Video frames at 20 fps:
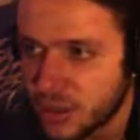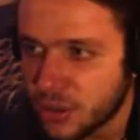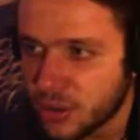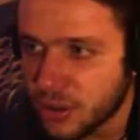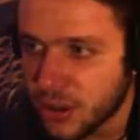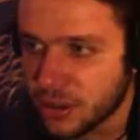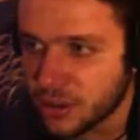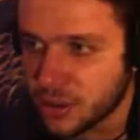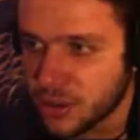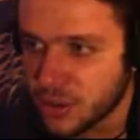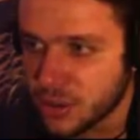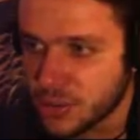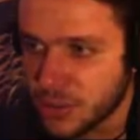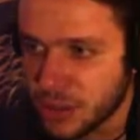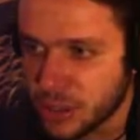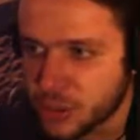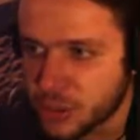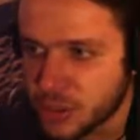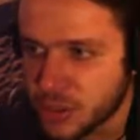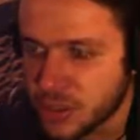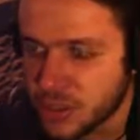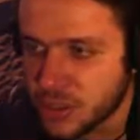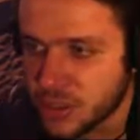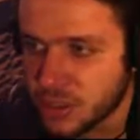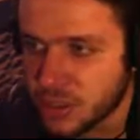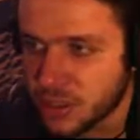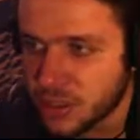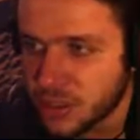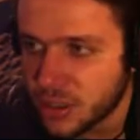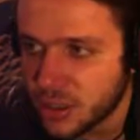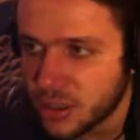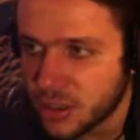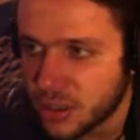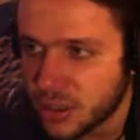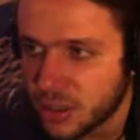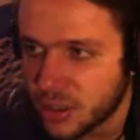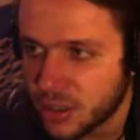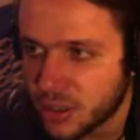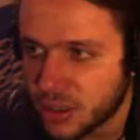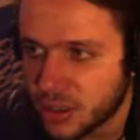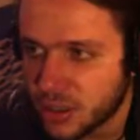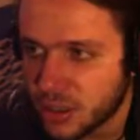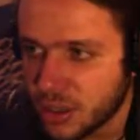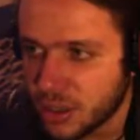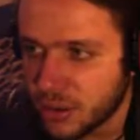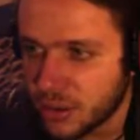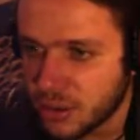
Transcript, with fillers: Ragnaros smash missing. Uh,